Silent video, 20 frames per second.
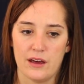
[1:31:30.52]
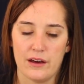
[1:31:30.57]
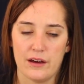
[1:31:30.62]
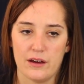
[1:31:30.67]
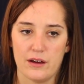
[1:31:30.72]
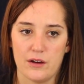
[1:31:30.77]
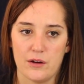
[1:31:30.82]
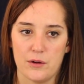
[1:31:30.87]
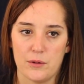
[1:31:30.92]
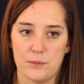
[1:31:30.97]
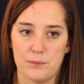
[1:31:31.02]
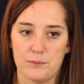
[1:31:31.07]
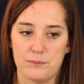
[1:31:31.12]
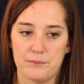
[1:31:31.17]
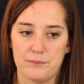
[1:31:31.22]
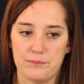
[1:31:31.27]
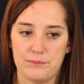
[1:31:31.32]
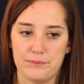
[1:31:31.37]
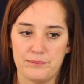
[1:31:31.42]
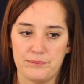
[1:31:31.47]

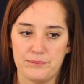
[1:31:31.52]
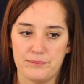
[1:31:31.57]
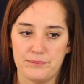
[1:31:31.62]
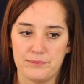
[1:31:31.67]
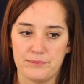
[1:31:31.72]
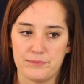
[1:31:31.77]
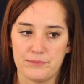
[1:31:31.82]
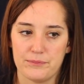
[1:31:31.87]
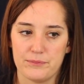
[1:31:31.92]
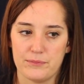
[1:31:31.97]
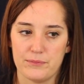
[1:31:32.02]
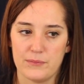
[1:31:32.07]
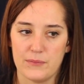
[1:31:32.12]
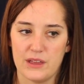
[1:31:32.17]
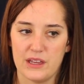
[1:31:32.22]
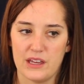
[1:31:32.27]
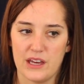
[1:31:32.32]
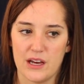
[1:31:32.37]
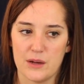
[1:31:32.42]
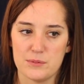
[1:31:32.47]
and
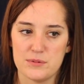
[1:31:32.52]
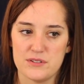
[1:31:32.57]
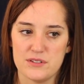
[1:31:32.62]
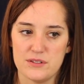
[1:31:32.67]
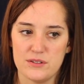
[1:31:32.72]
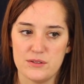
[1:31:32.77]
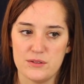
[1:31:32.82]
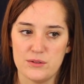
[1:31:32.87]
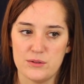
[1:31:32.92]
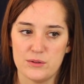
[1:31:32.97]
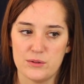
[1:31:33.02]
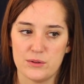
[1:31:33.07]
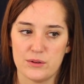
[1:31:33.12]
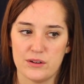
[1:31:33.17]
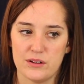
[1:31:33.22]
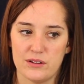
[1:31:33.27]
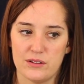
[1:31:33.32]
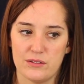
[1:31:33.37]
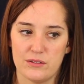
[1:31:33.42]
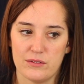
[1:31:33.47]
it helps you
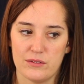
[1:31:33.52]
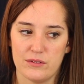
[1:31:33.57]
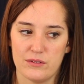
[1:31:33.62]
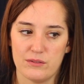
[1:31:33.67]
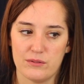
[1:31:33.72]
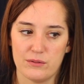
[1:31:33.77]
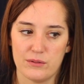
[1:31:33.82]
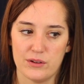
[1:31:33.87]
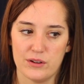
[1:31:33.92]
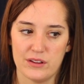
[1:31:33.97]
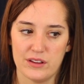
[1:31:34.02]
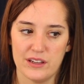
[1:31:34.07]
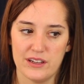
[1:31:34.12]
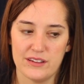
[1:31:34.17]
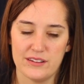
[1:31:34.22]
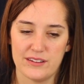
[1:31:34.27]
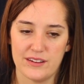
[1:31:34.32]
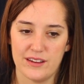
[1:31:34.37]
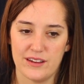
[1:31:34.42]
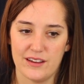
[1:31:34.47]

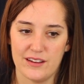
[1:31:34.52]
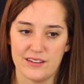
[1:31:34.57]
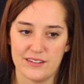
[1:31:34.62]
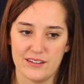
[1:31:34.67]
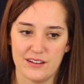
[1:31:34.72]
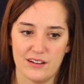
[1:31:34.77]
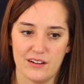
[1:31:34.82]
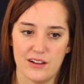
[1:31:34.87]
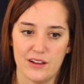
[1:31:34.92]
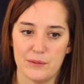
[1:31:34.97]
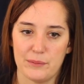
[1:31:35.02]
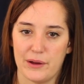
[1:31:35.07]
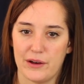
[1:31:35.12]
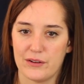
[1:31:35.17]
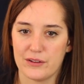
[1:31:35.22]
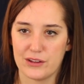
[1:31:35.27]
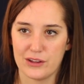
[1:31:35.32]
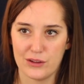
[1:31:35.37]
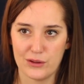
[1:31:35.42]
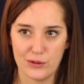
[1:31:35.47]
realize that it's not all
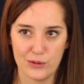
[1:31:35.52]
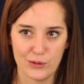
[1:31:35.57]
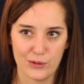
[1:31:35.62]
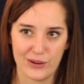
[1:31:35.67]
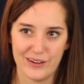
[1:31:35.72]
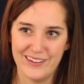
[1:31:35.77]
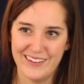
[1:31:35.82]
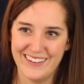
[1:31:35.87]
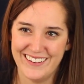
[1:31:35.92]
about you.